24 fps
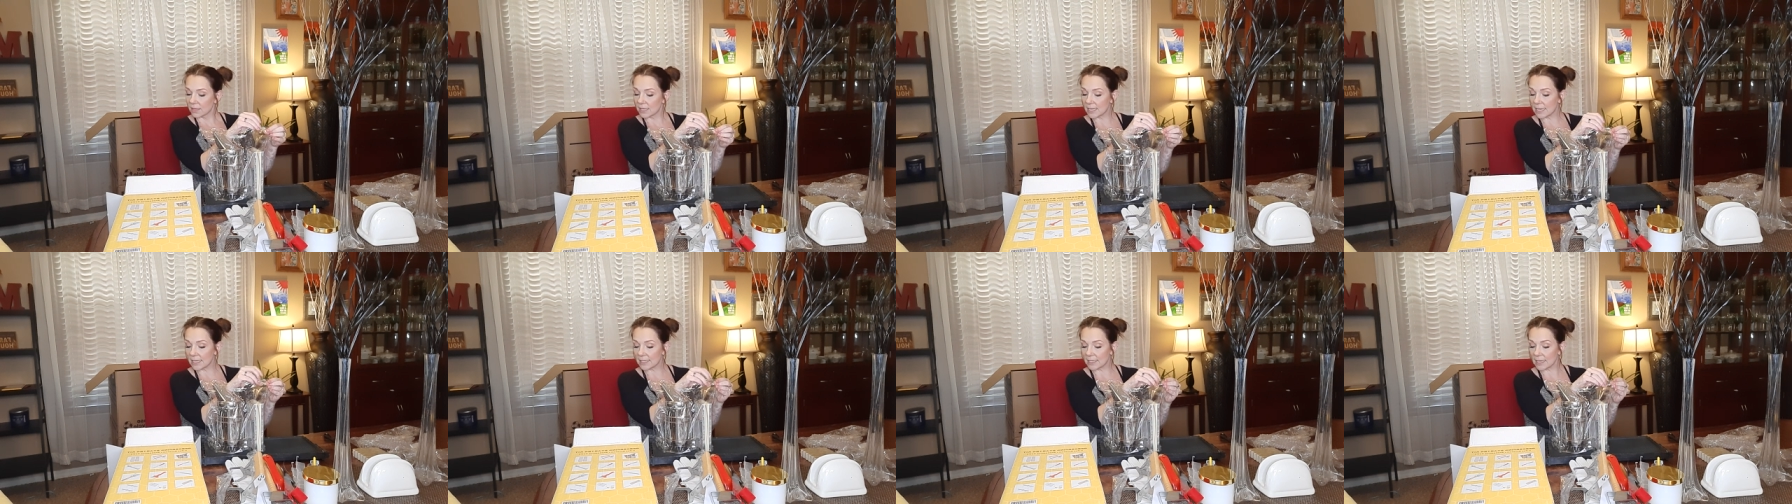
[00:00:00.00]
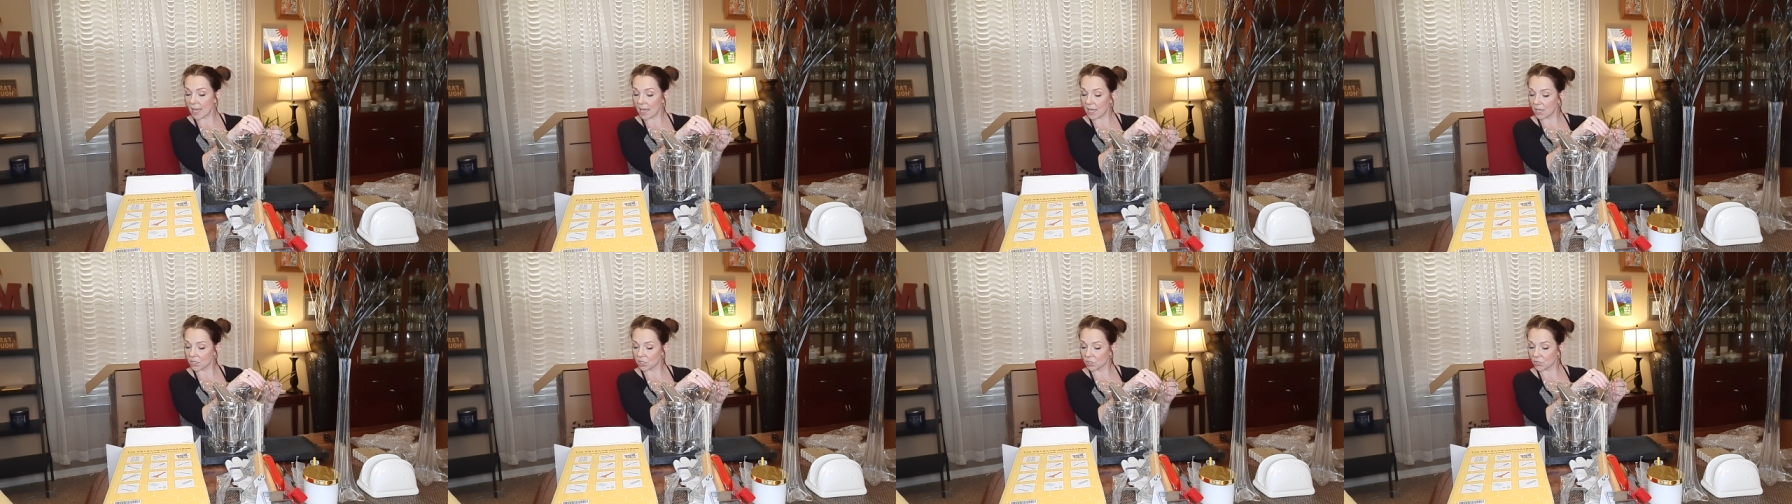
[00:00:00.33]

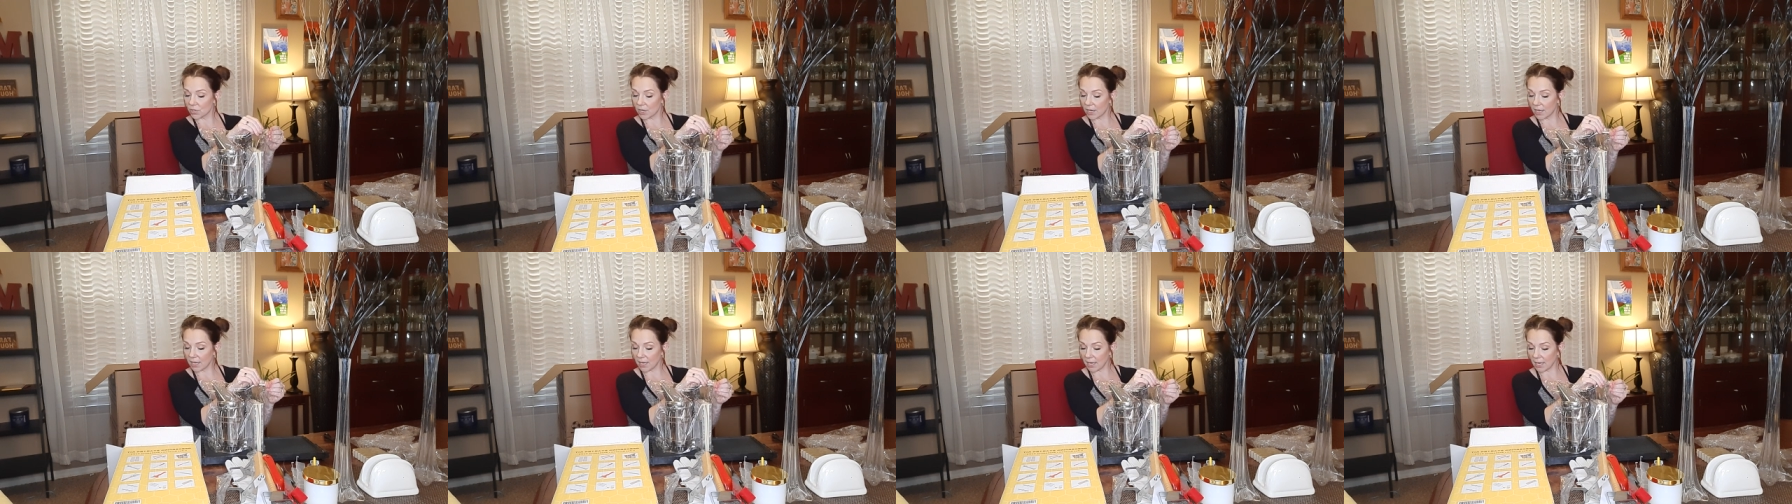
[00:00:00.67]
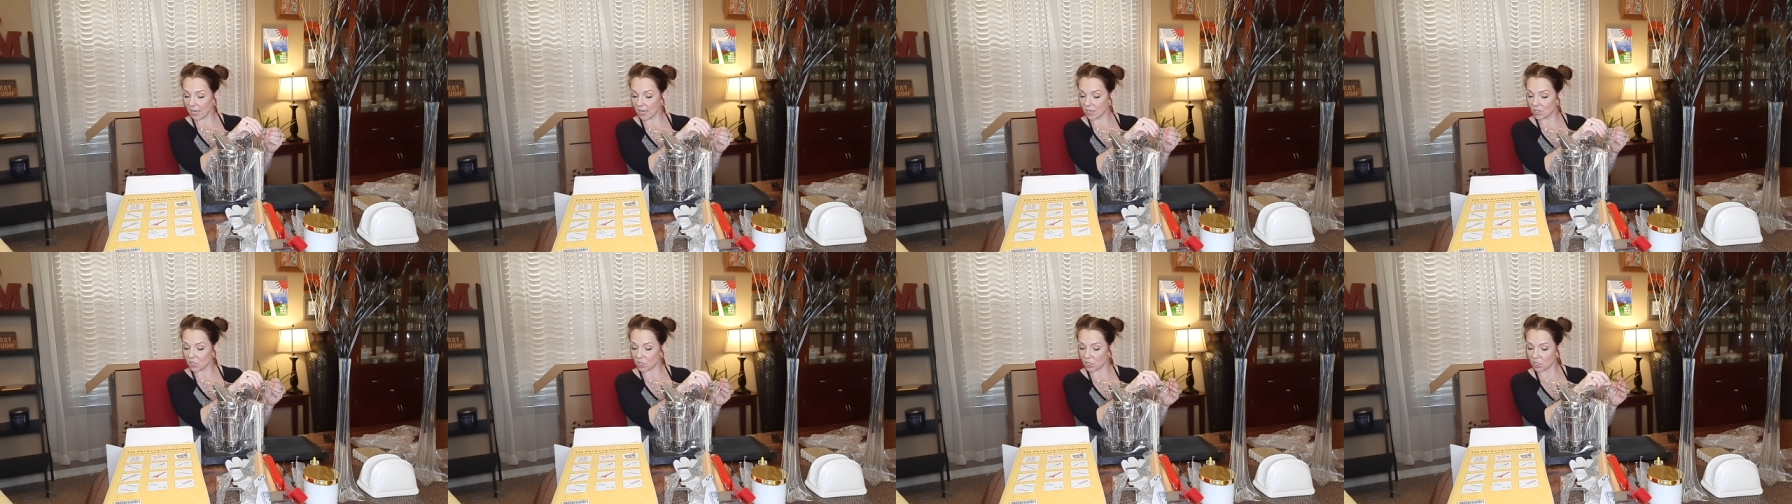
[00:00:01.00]
This extra
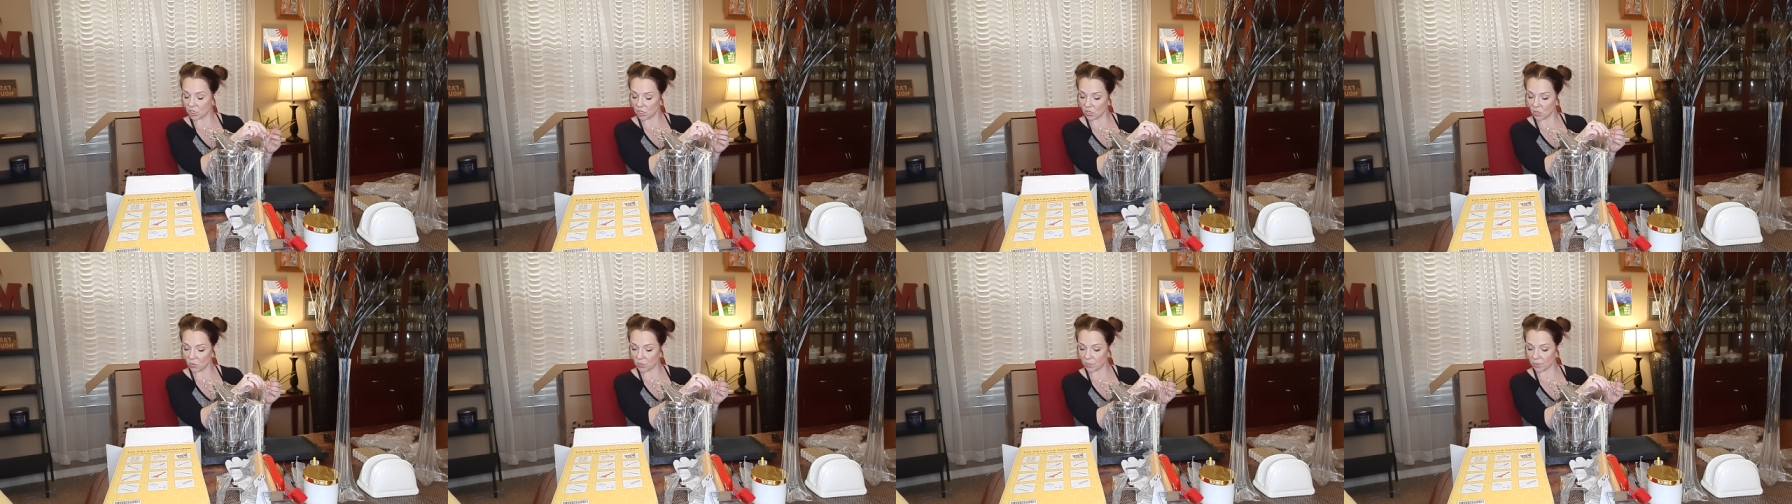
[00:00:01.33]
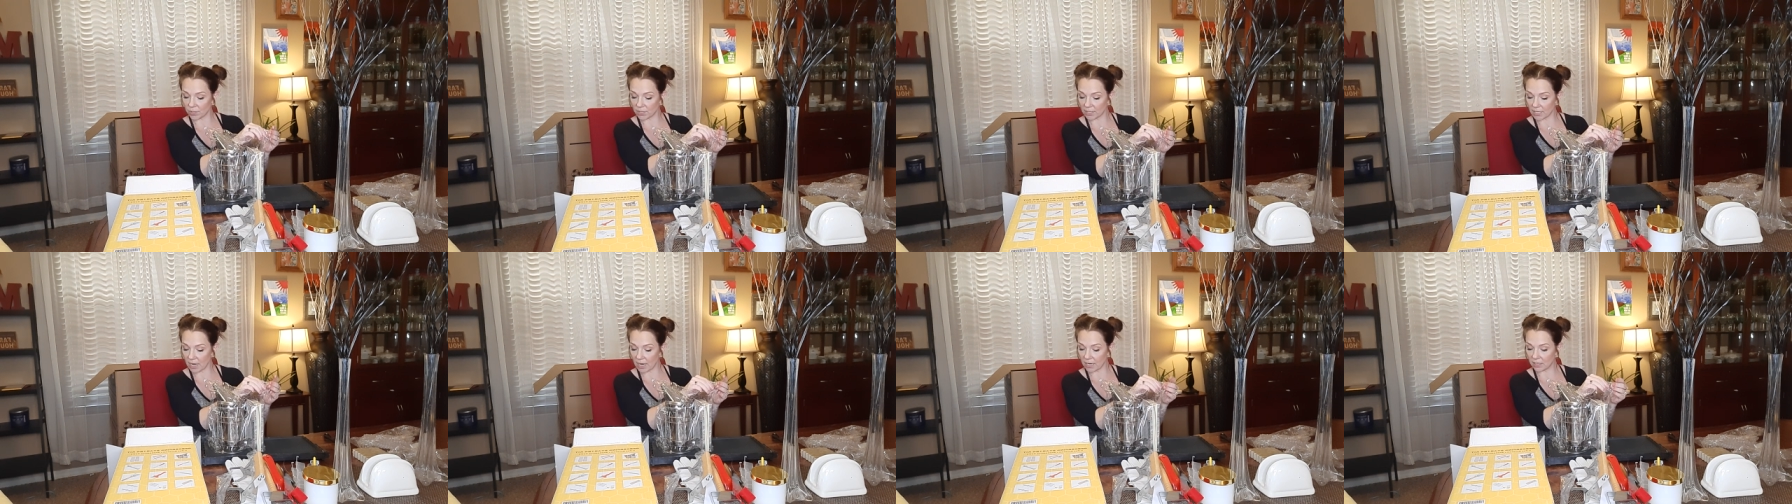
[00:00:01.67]
heat shield
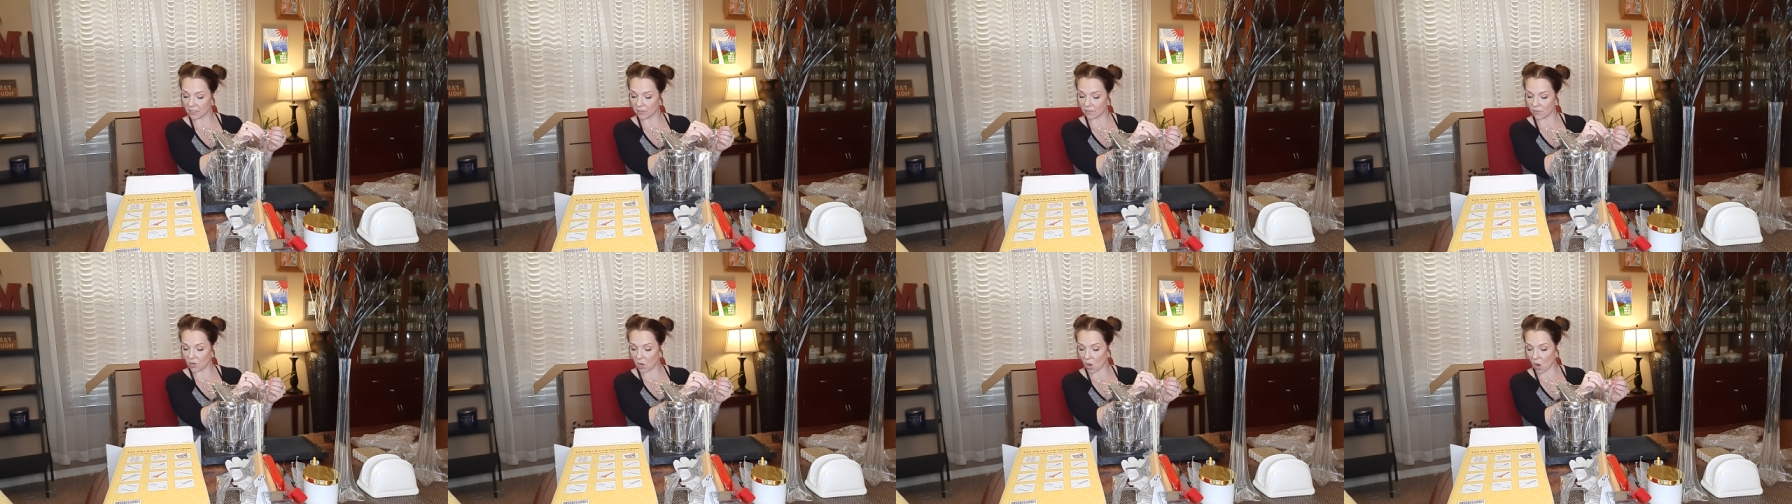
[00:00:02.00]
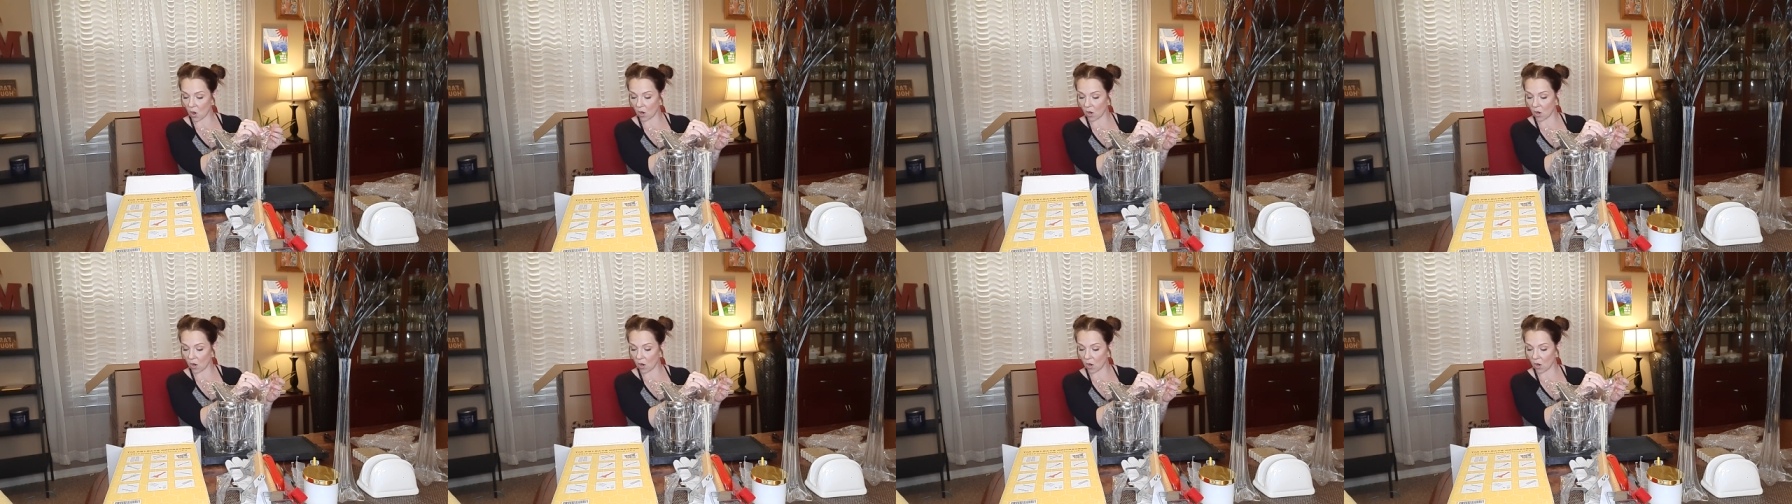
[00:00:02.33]
protective